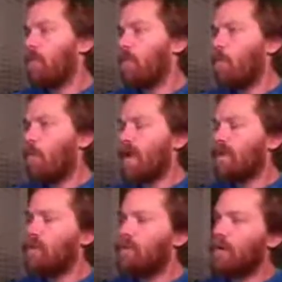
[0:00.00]

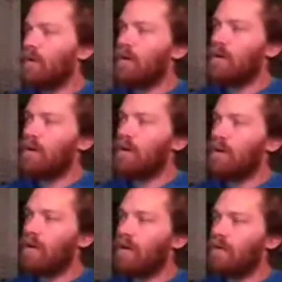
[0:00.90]
When you're
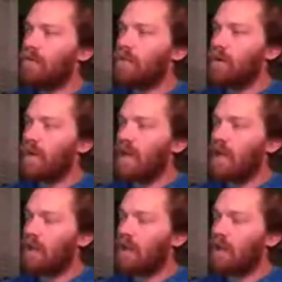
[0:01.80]
doing it,